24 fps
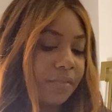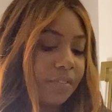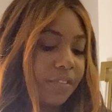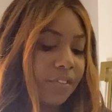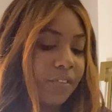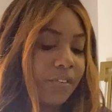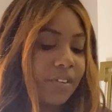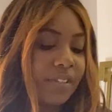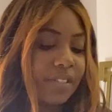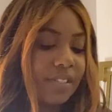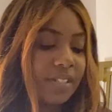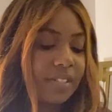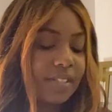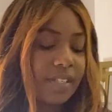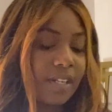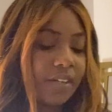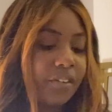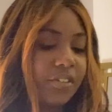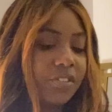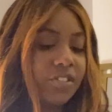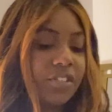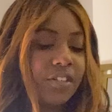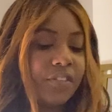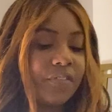There is this
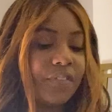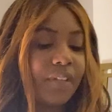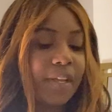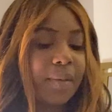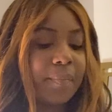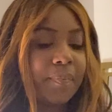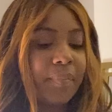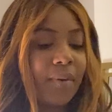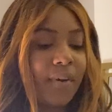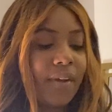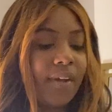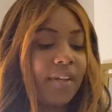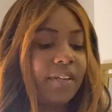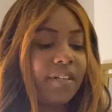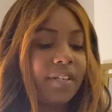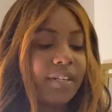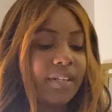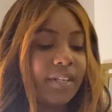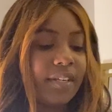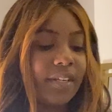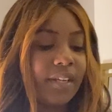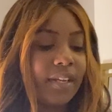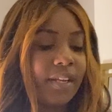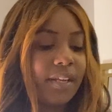energy of like
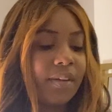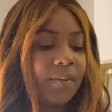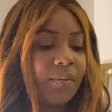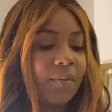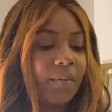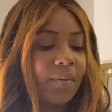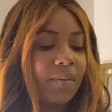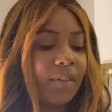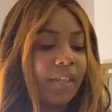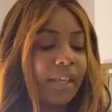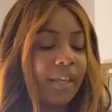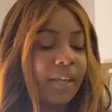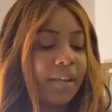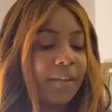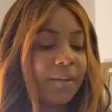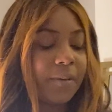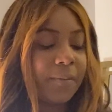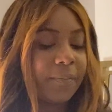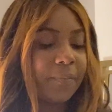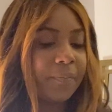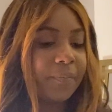bonding, like